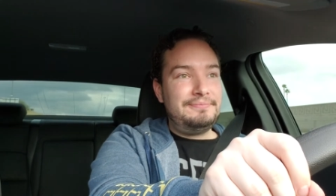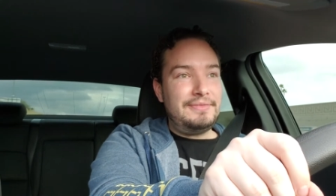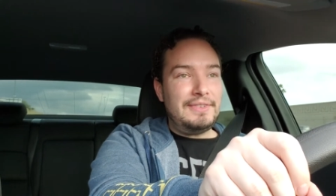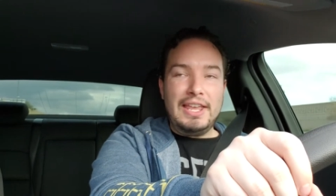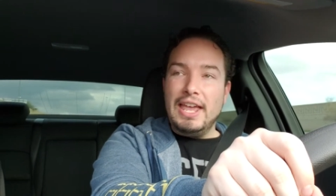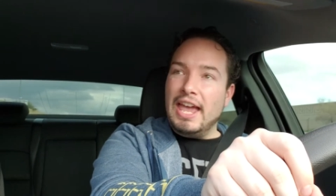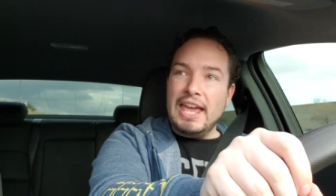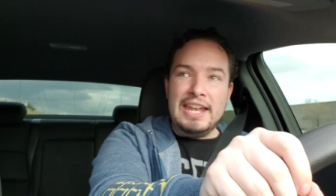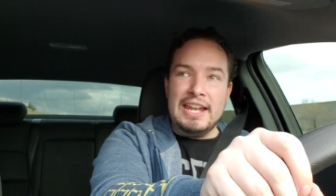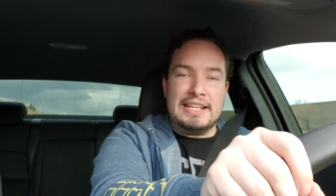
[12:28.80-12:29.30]

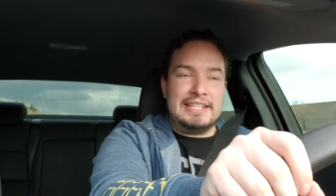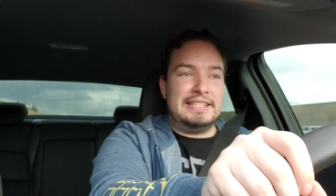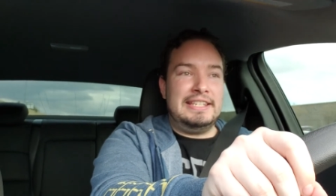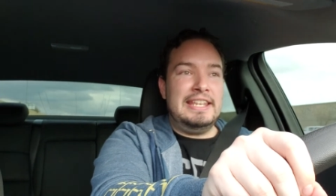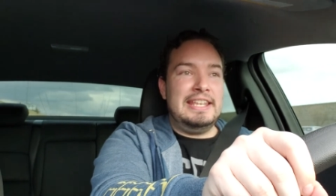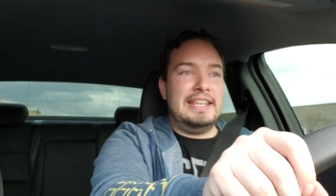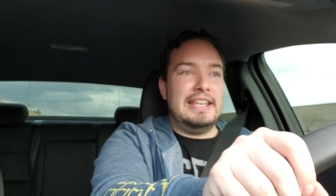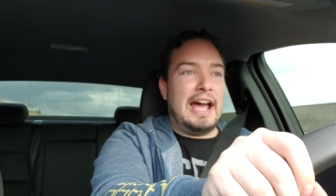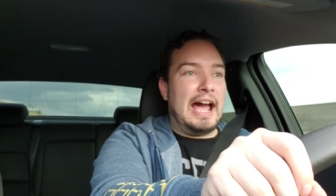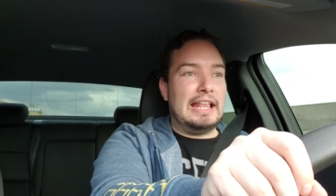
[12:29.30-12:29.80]

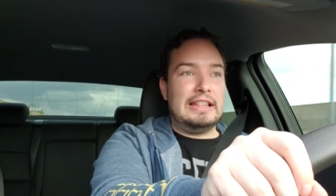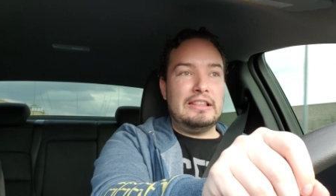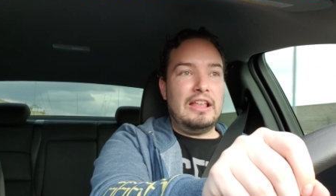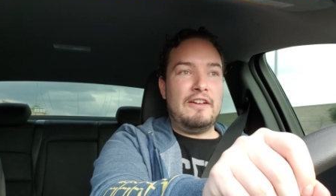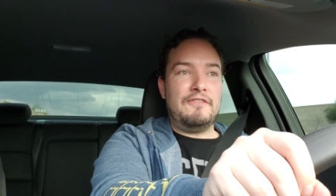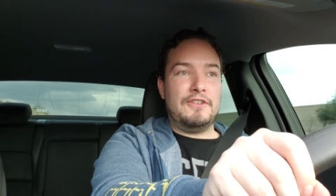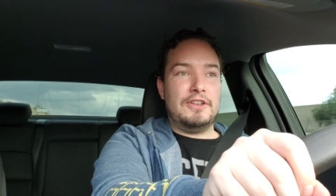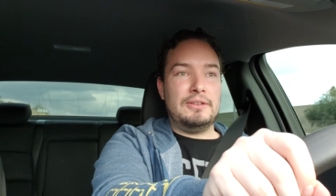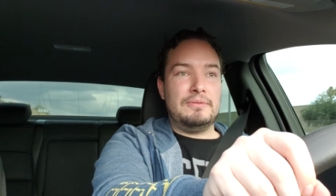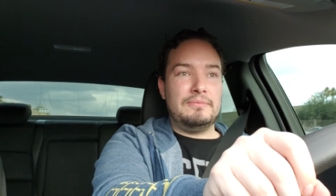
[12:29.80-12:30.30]
NXT, I
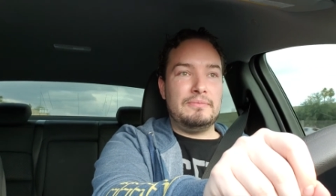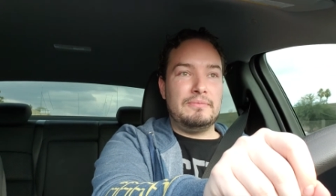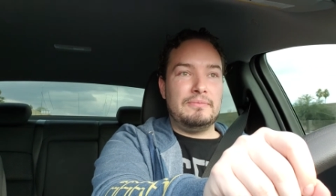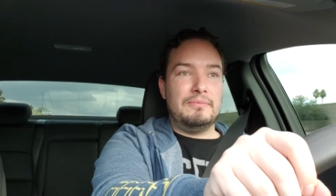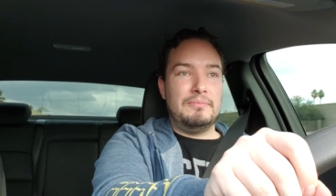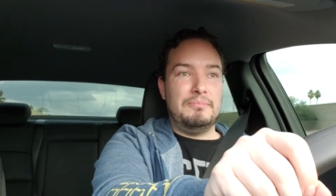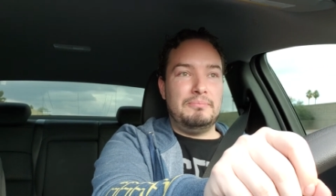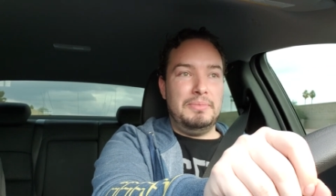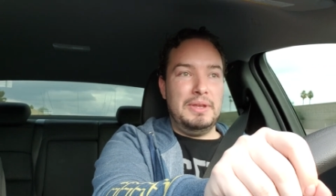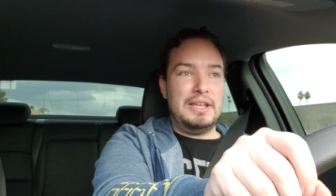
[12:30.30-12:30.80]
love it
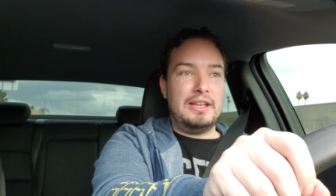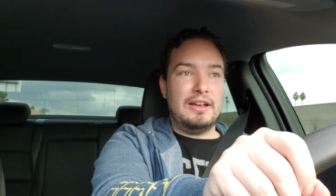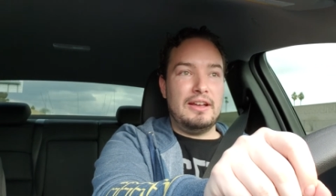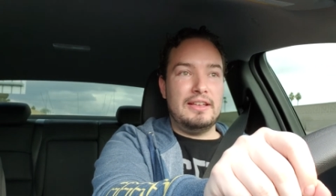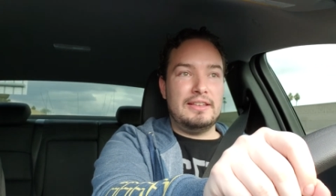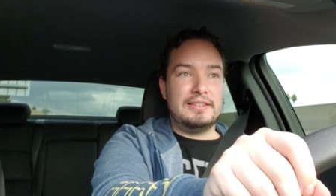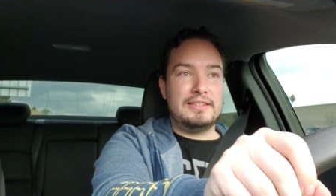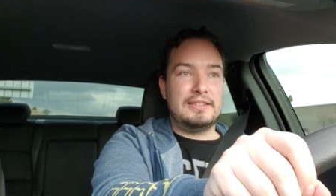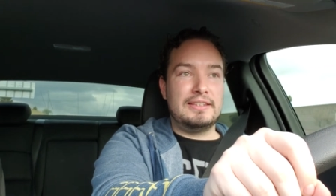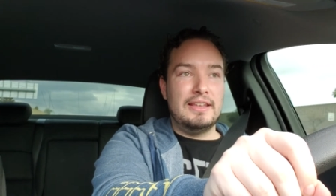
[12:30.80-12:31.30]

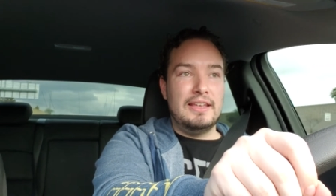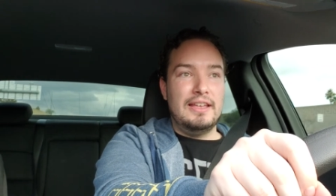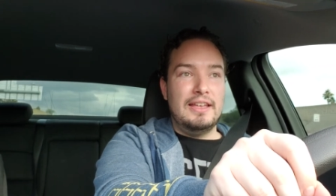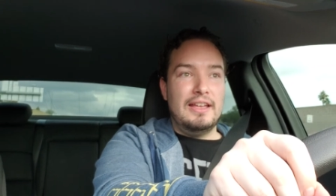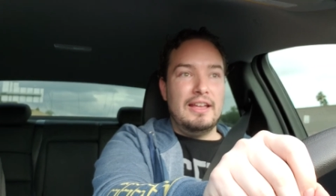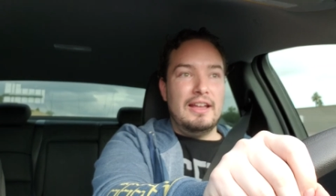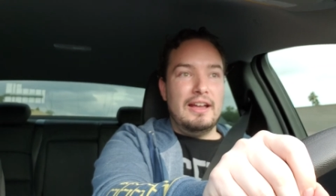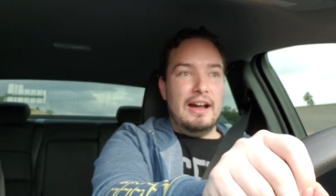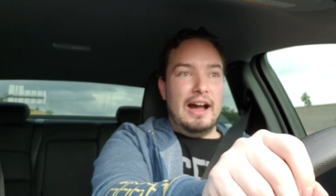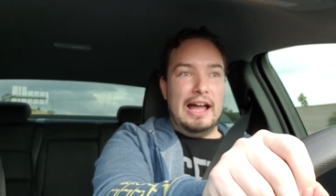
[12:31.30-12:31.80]
because
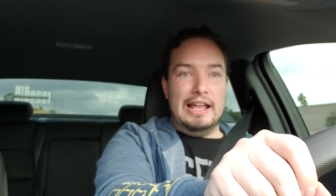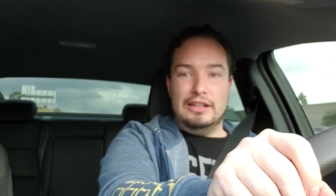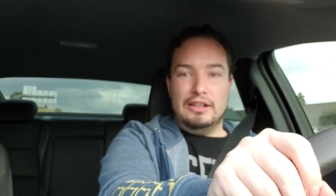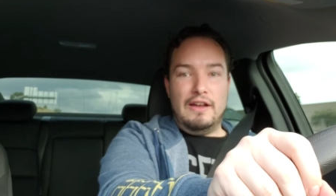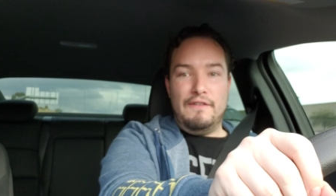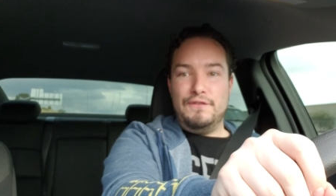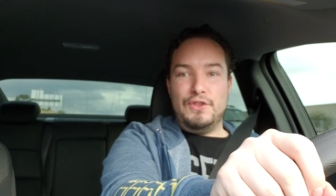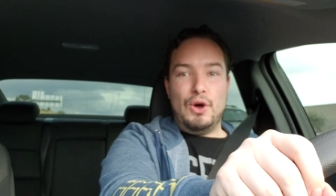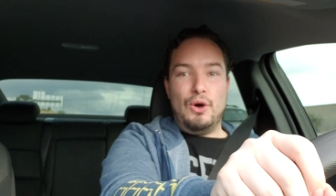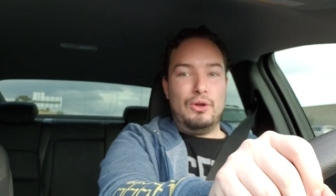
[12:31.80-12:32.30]
I
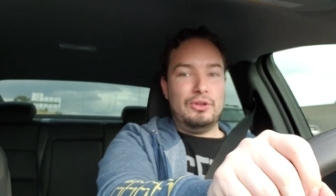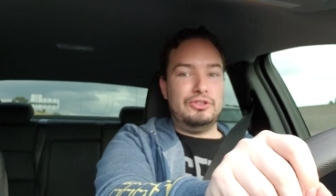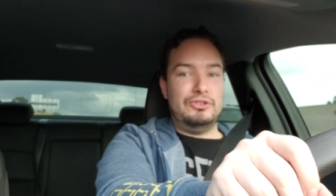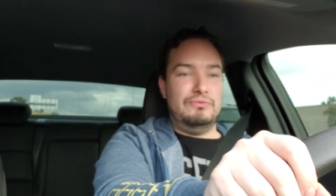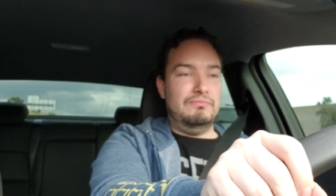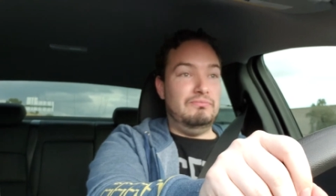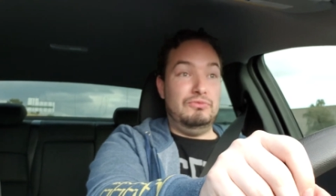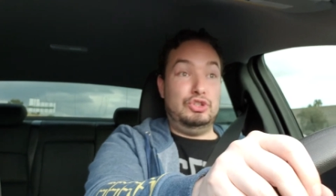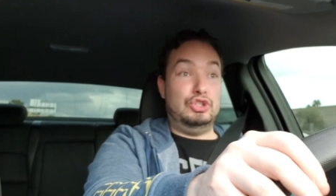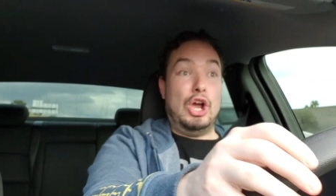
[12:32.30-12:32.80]
love the whole
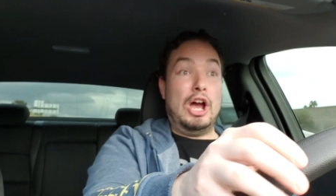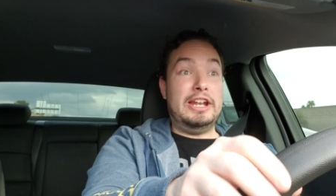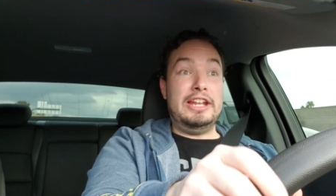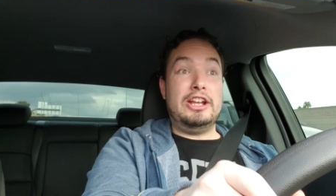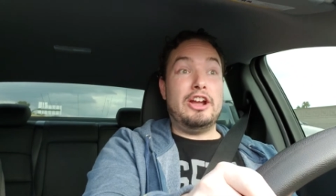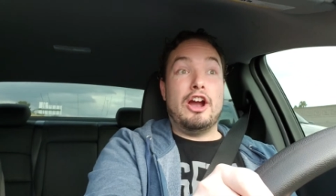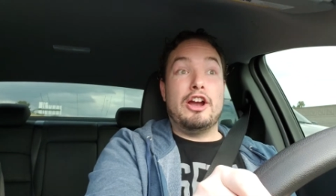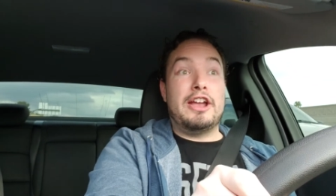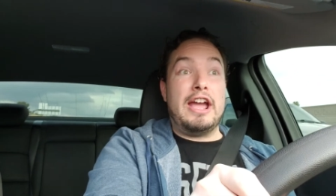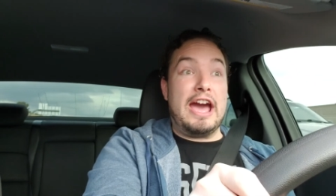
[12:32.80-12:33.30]
Johnny
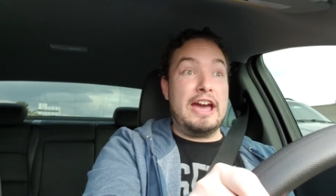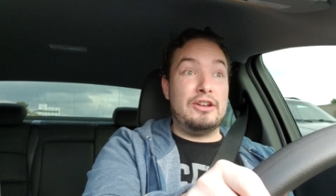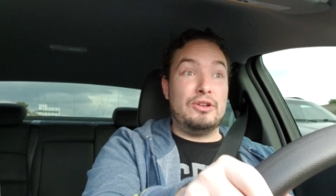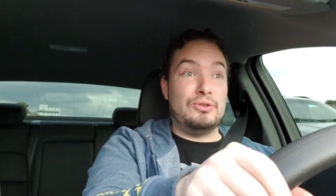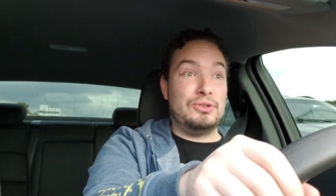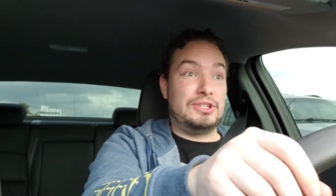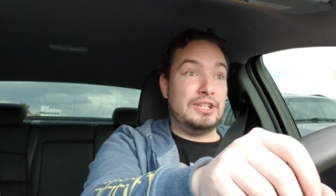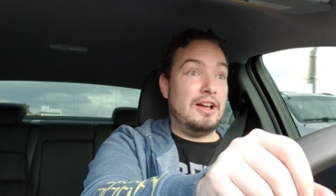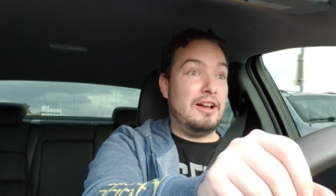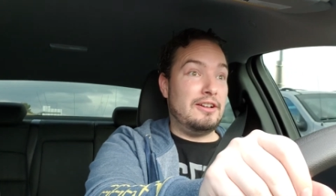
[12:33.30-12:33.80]

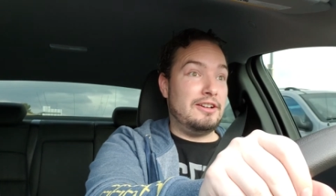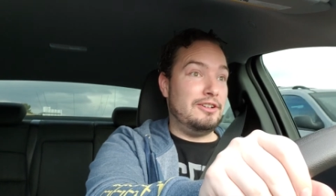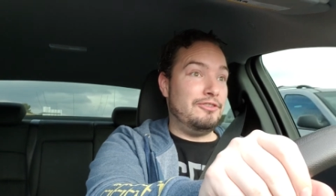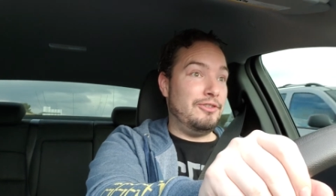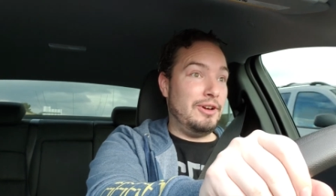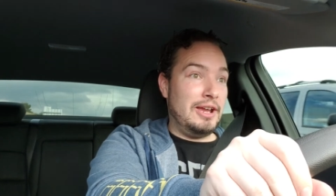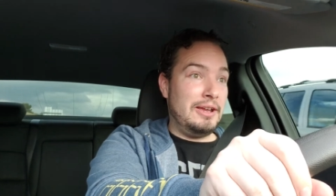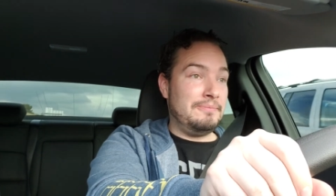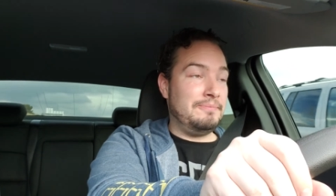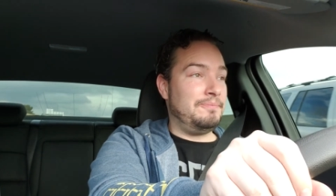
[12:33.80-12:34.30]
Gargano saga,
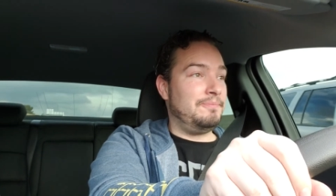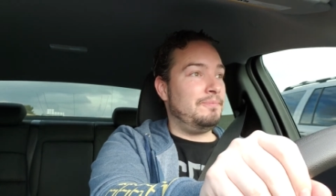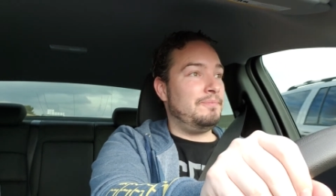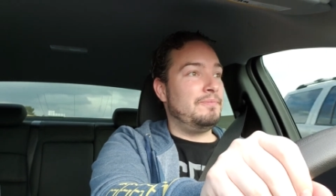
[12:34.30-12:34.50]
right?